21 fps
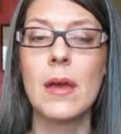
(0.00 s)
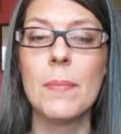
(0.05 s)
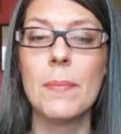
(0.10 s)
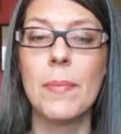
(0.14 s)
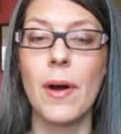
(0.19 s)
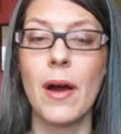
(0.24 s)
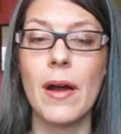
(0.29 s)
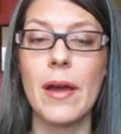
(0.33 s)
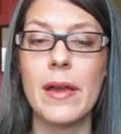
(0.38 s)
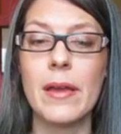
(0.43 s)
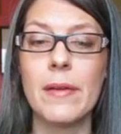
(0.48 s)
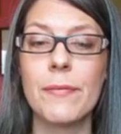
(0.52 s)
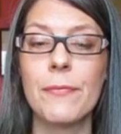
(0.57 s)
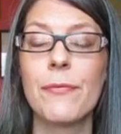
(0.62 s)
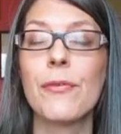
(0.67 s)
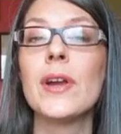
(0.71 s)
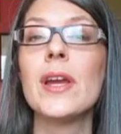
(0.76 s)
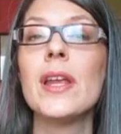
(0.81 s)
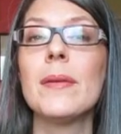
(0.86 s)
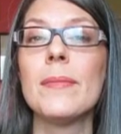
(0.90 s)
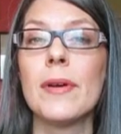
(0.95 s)
by
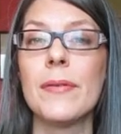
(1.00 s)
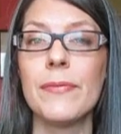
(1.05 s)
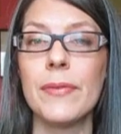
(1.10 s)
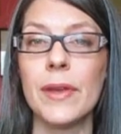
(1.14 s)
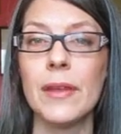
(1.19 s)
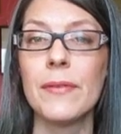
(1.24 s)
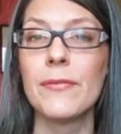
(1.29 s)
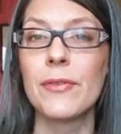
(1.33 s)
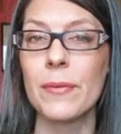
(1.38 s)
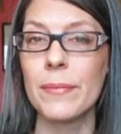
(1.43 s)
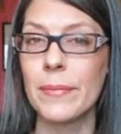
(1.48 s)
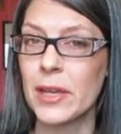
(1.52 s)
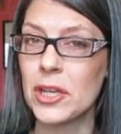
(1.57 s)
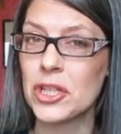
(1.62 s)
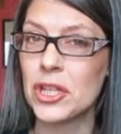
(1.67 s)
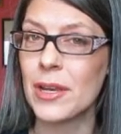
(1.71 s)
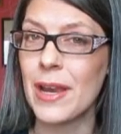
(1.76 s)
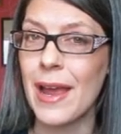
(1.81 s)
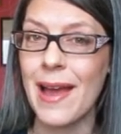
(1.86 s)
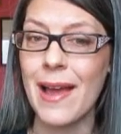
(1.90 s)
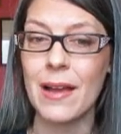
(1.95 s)
Freedom of
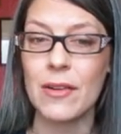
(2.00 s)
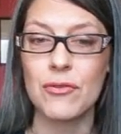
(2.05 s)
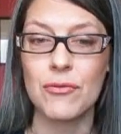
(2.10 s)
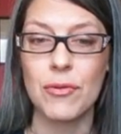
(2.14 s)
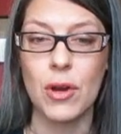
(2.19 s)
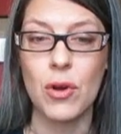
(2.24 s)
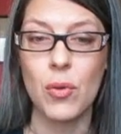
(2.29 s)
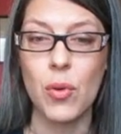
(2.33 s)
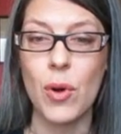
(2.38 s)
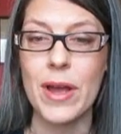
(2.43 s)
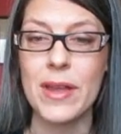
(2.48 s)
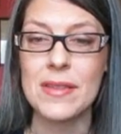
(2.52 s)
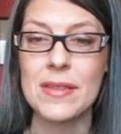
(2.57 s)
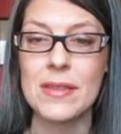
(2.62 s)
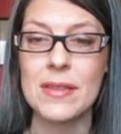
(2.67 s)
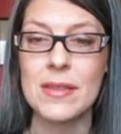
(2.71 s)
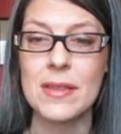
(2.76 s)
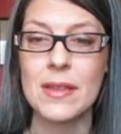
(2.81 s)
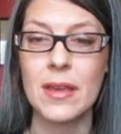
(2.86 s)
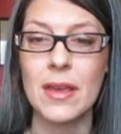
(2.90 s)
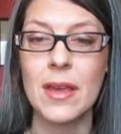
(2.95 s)
Information Act
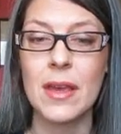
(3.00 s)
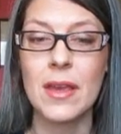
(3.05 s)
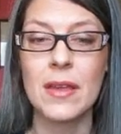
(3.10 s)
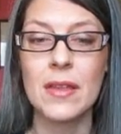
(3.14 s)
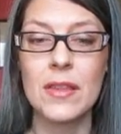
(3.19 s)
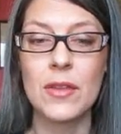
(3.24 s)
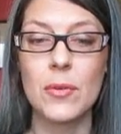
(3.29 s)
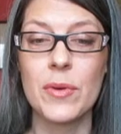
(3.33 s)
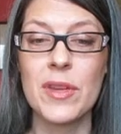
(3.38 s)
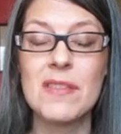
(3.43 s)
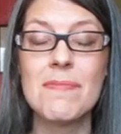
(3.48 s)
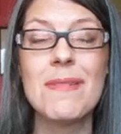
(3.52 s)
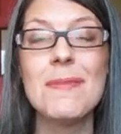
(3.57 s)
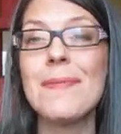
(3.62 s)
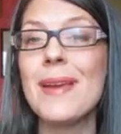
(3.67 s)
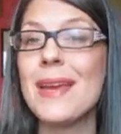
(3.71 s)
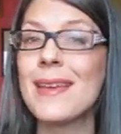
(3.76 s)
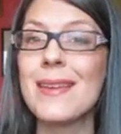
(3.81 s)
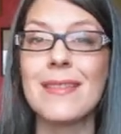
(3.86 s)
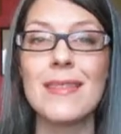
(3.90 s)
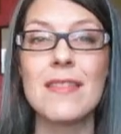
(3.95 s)
requests. So he's been
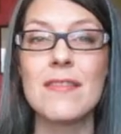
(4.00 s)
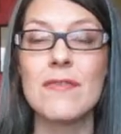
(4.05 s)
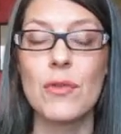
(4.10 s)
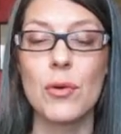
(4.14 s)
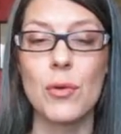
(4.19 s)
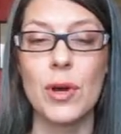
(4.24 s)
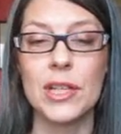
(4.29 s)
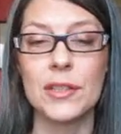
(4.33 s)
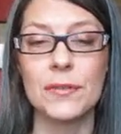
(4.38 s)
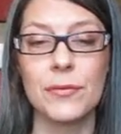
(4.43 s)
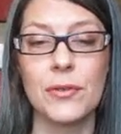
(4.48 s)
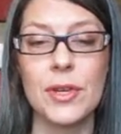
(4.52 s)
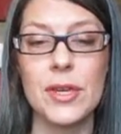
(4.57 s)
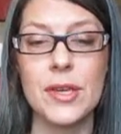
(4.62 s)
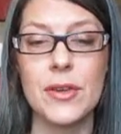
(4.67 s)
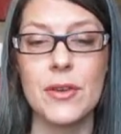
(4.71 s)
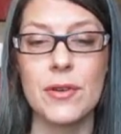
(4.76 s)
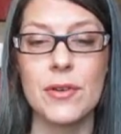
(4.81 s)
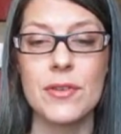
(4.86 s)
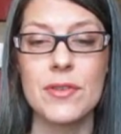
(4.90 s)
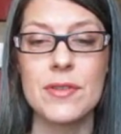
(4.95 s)
making these requests for
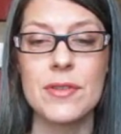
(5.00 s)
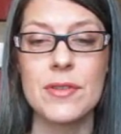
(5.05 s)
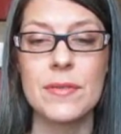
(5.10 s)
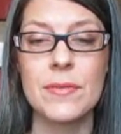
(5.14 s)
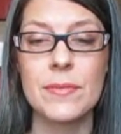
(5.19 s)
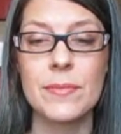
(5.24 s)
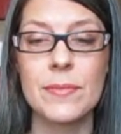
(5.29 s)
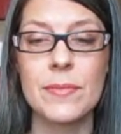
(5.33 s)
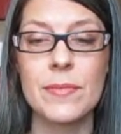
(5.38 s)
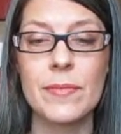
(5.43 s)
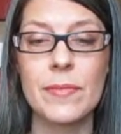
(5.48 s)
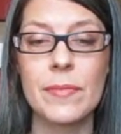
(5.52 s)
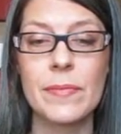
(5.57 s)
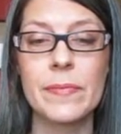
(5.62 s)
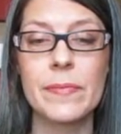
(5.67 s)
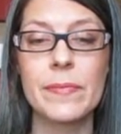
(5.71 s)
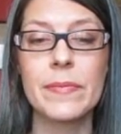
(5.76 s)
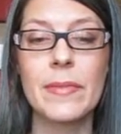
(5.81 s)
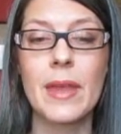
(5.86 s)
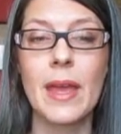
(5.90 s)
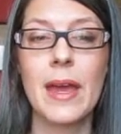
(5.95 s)
years,
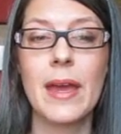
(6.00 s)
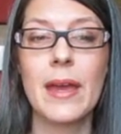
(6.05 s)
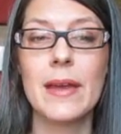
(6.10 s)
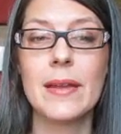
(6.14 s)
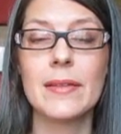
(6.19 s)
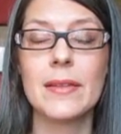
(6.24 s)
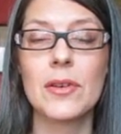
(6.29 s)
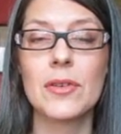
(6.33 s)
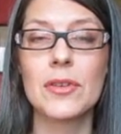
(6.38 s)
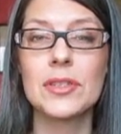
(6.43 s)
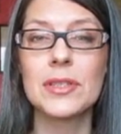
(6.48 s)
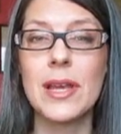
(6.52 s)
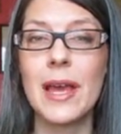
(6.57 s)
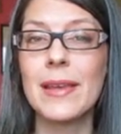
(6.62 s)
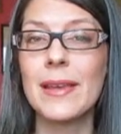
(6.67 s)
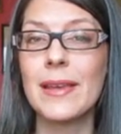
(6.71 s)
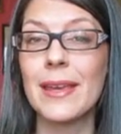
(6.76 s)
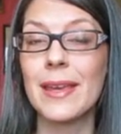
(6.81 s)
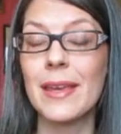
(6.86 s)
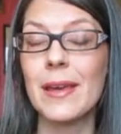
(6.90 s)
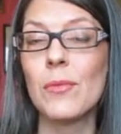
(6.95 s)
and they're
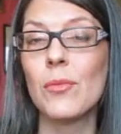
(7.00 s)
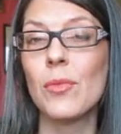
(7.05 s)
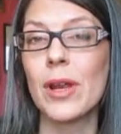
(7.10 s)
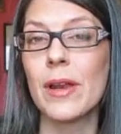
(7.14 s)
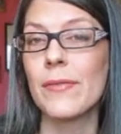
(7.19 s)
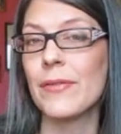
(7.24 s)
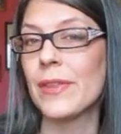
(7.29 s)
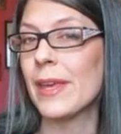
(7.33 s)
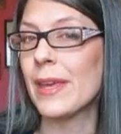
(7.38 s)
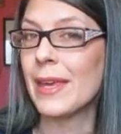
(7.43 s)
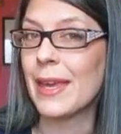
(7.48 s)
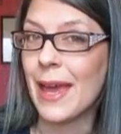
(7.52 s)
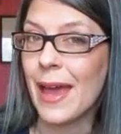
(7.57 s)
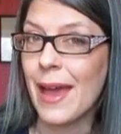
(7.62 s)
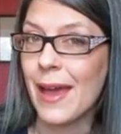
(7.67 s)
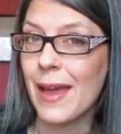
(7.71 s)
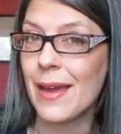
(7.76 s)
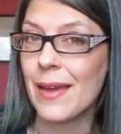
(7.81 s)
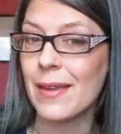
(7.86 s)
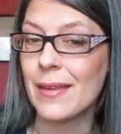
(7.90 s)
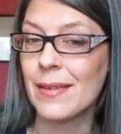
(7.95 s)
sending him whatever they
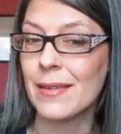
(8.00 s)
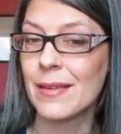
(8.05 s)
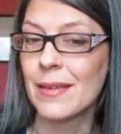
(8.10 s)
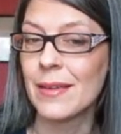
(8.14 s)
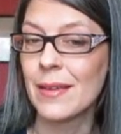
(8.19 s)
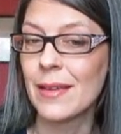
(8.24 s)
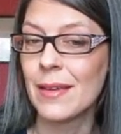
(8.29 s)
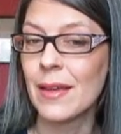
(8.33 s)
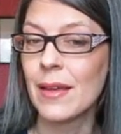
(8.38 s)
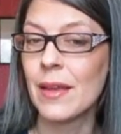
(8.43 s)
can